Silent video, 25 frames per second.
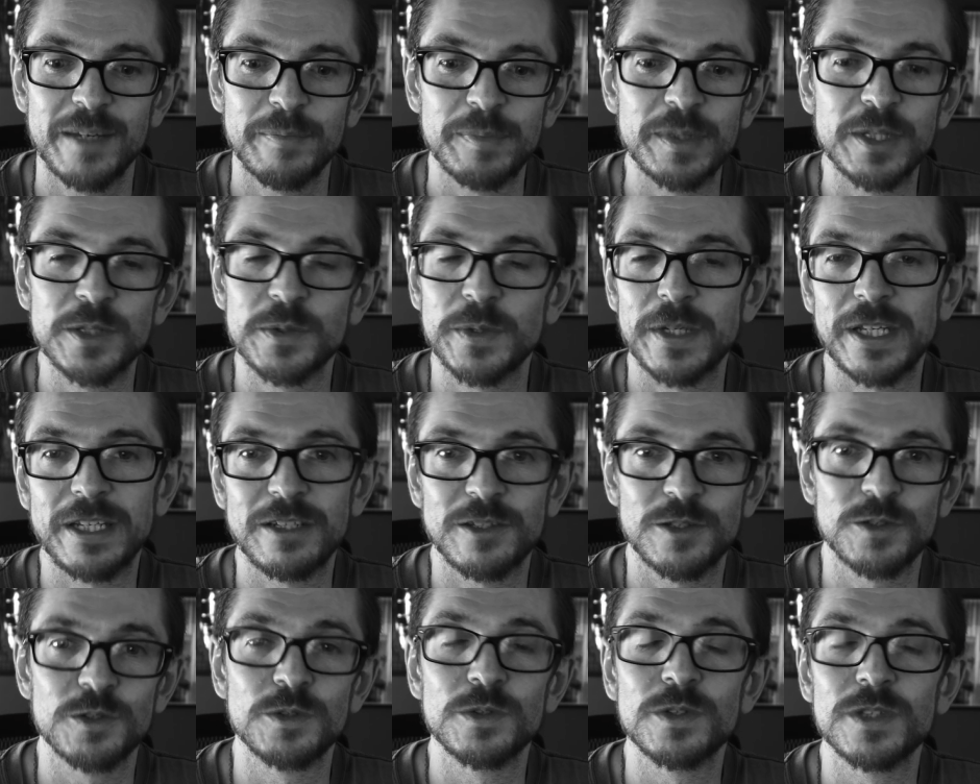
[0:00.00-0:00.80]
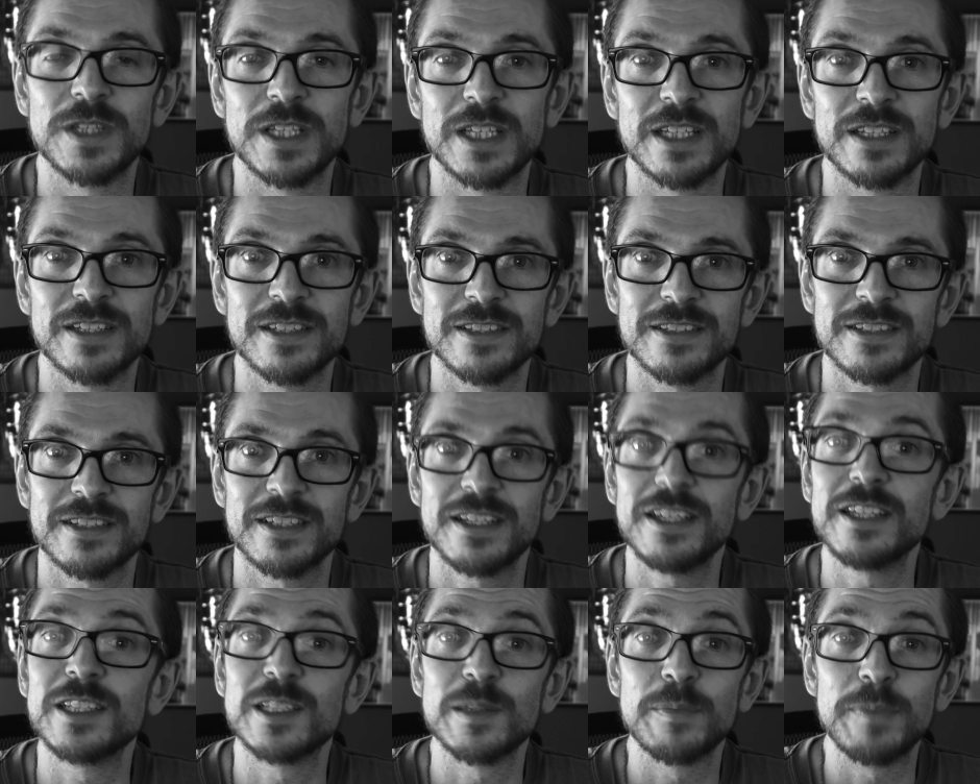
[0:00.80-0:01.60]
between 2 things
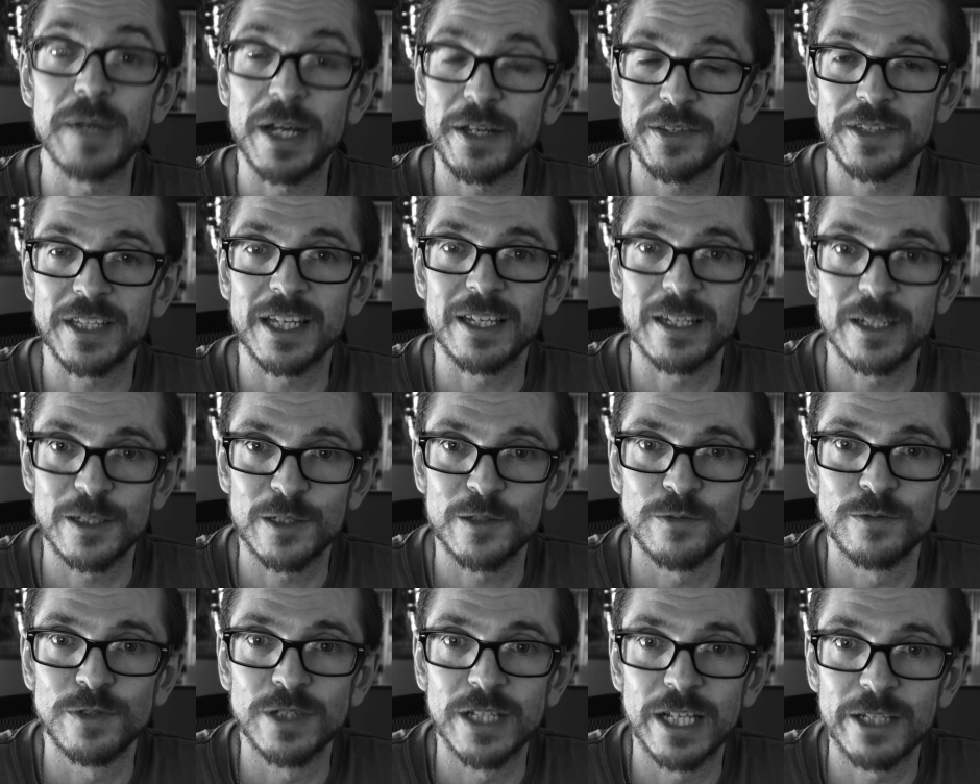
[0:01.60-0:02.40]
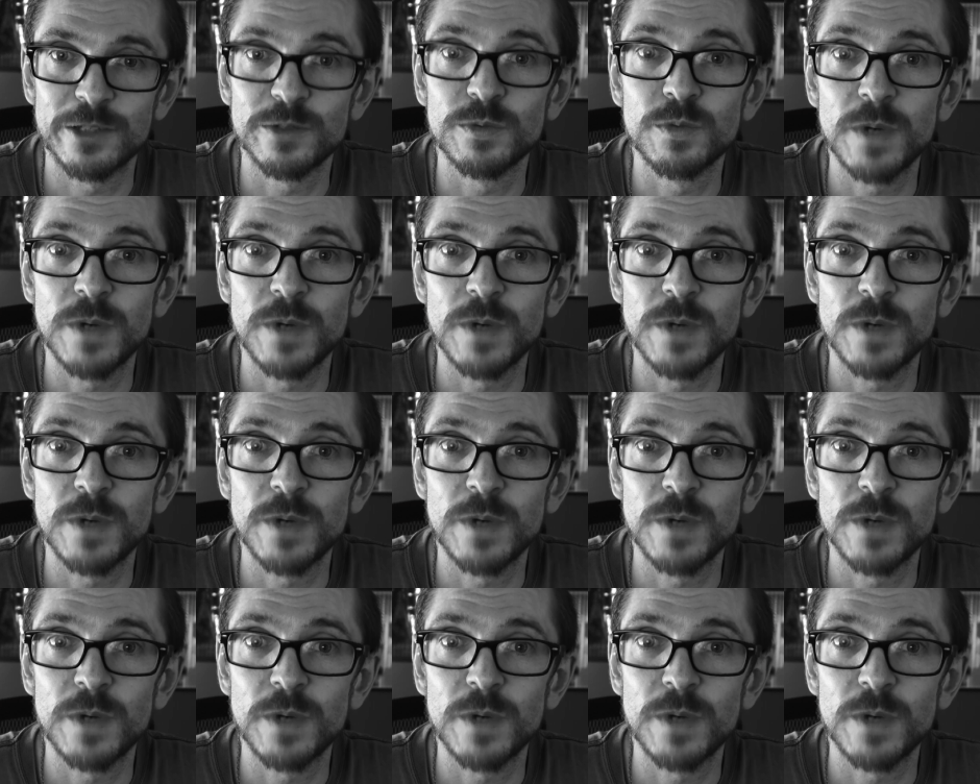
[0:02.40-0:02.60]
is about that interval as